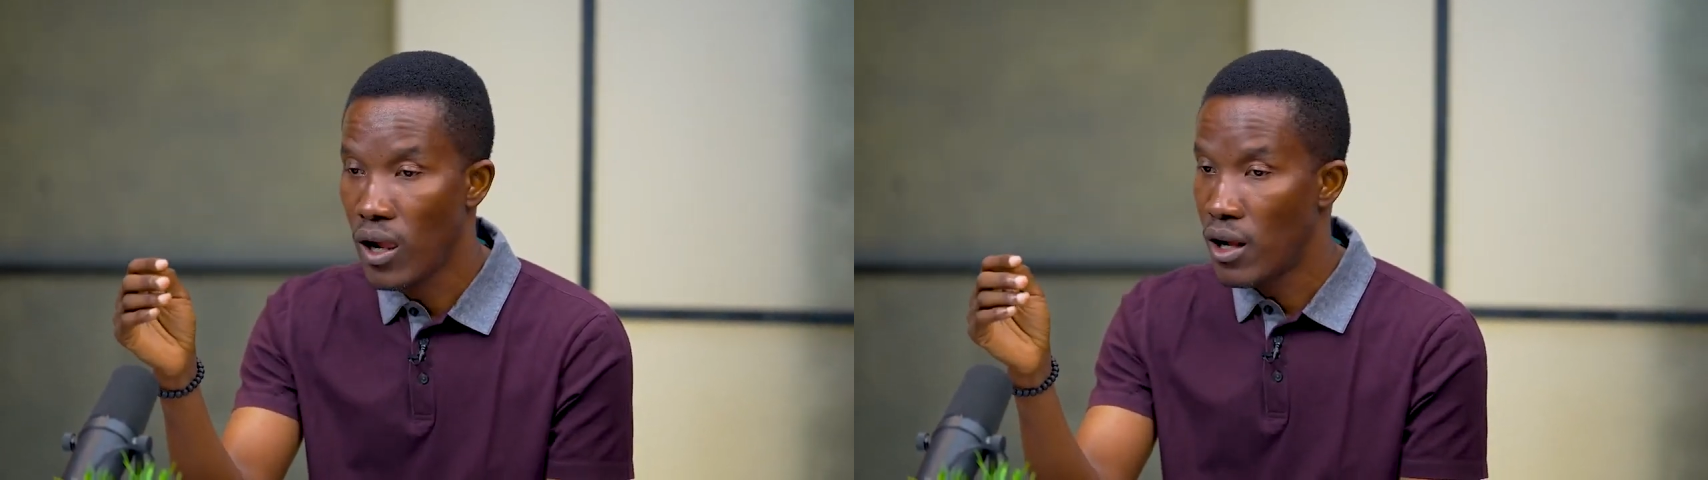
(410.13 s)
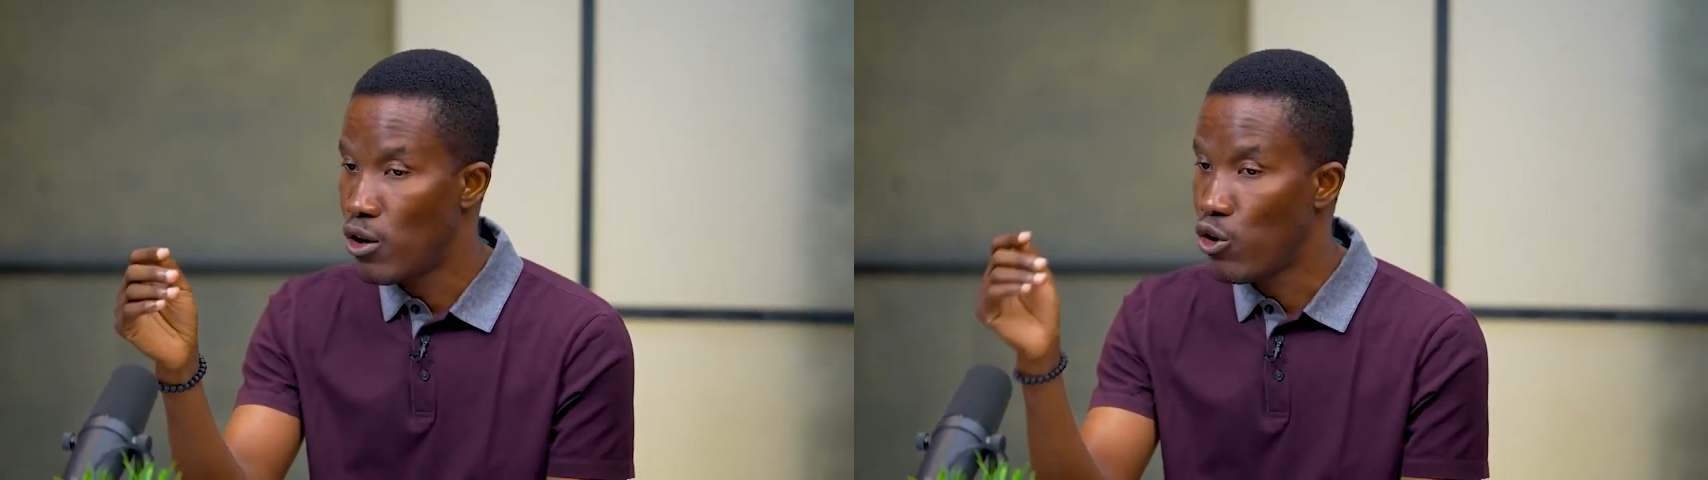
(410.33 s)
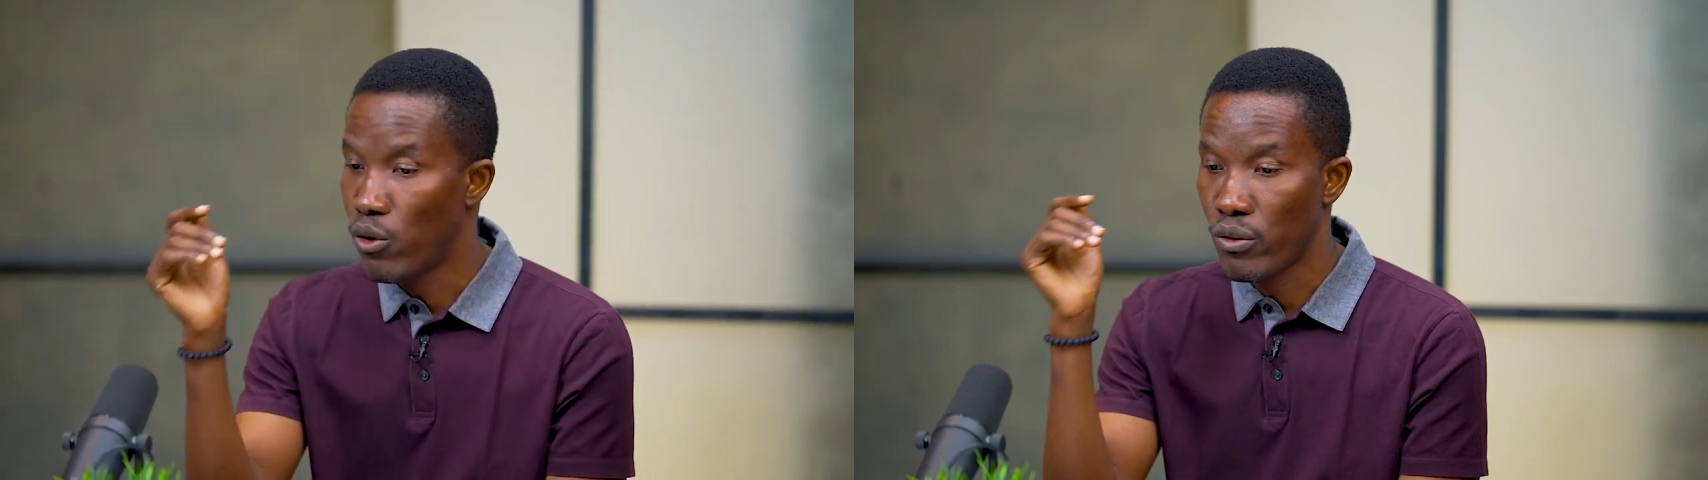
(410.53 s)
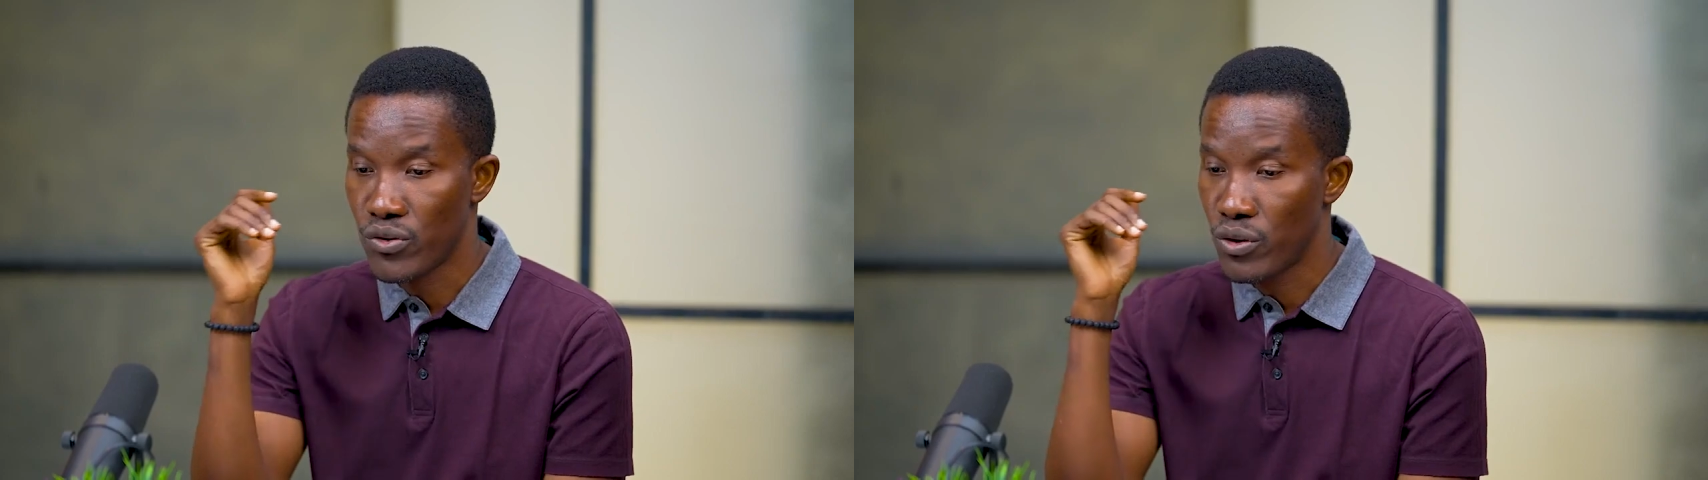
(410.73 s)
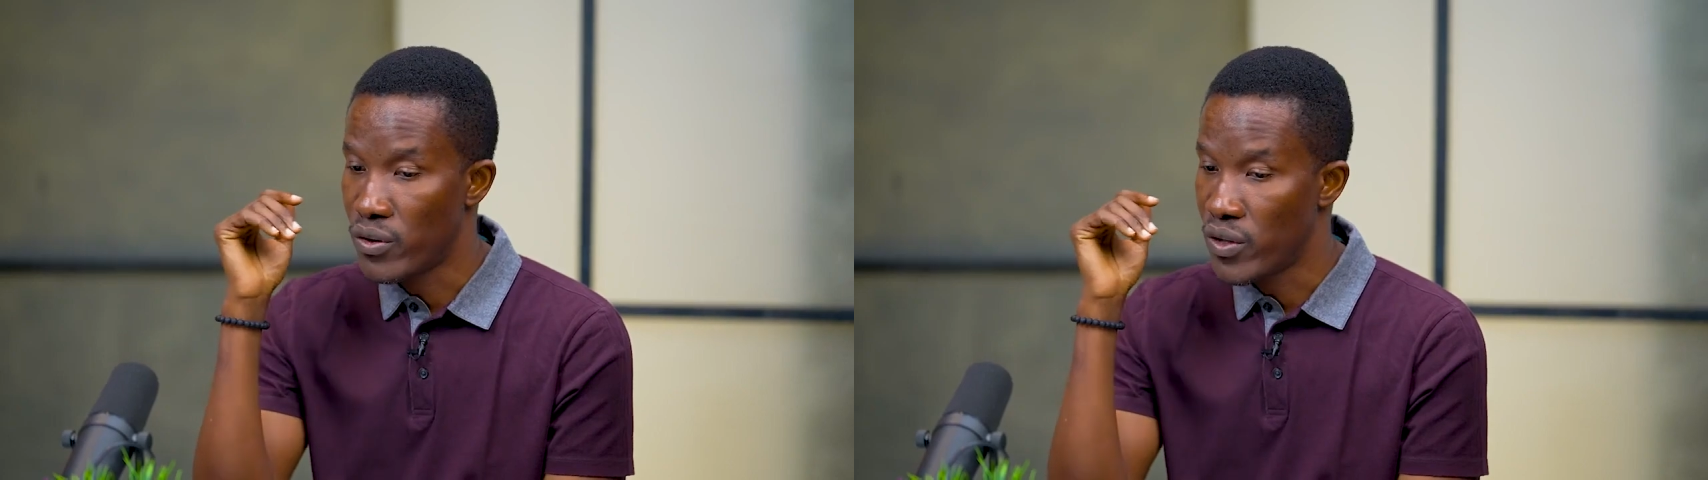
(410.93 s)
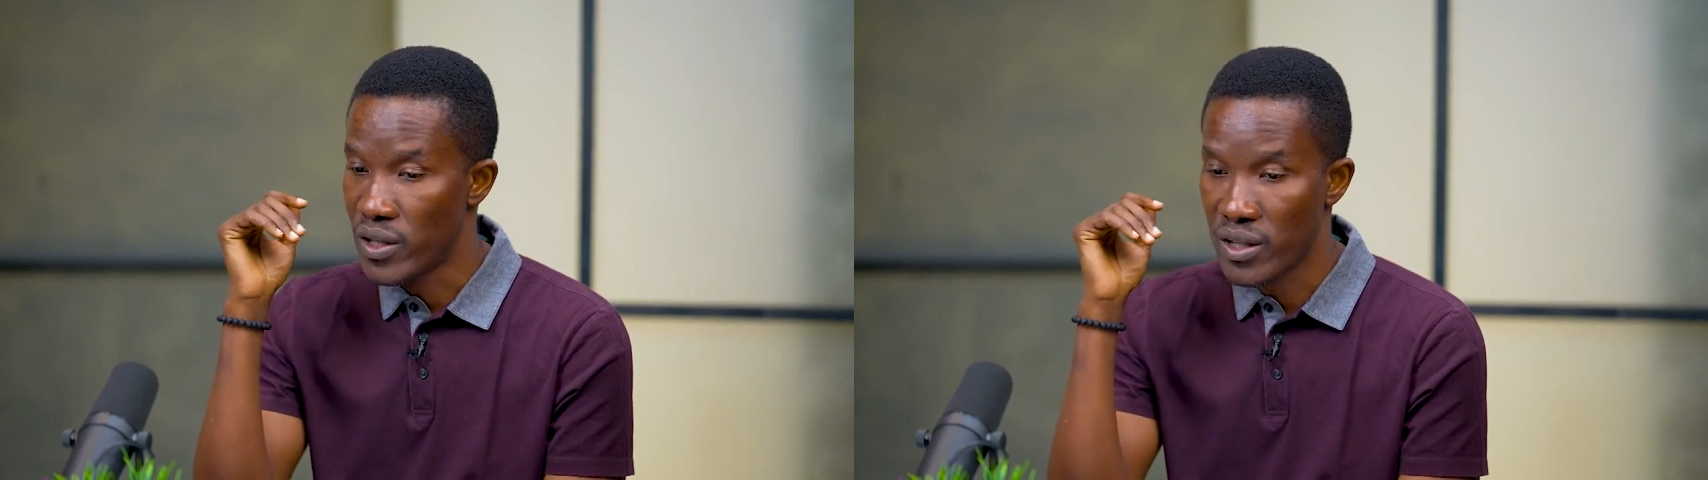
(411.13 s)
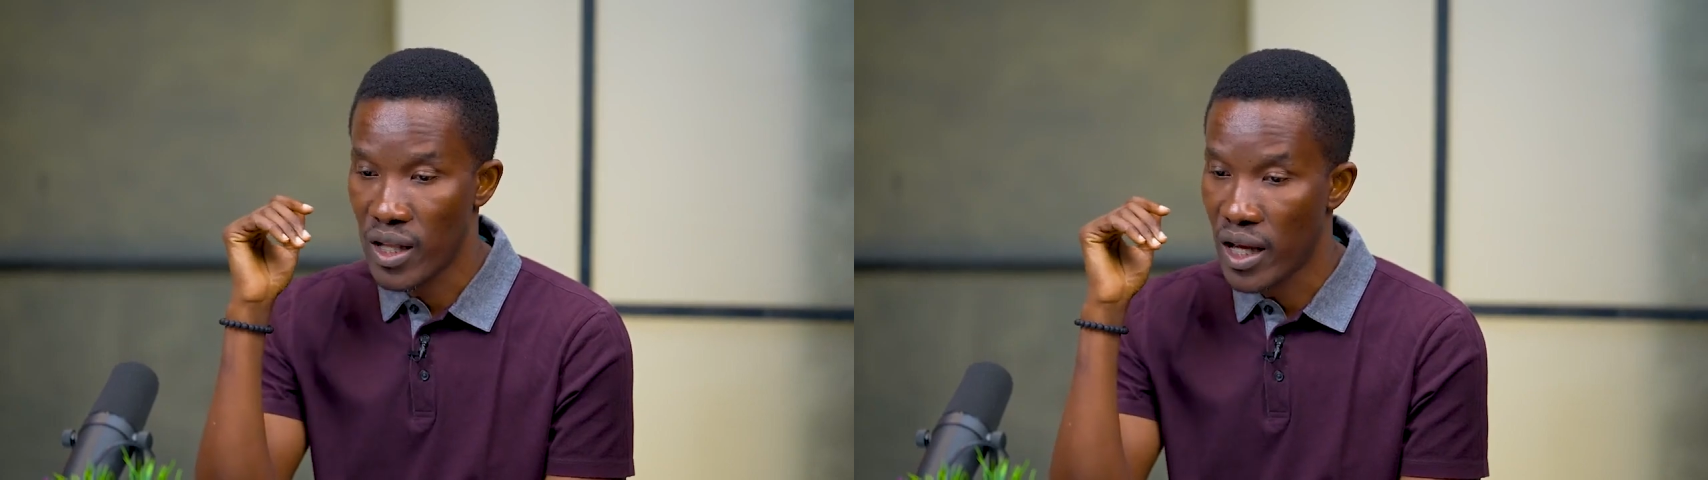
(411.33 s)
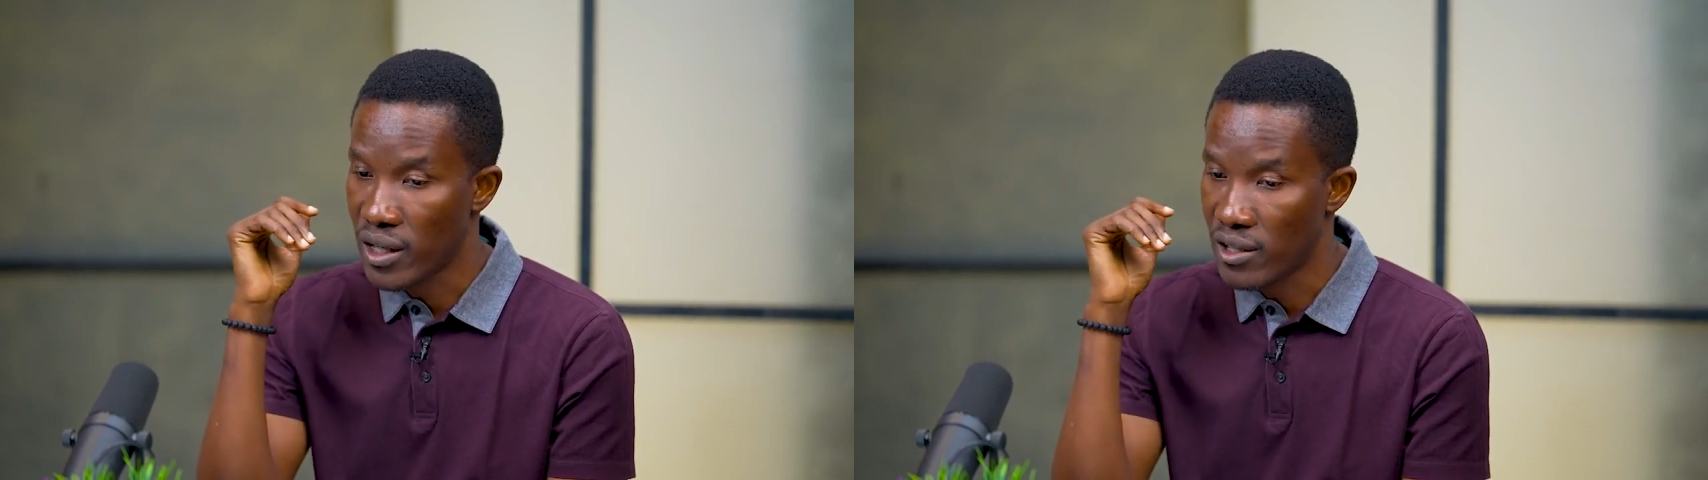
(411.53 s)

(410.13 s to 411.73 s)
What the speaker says: so it's like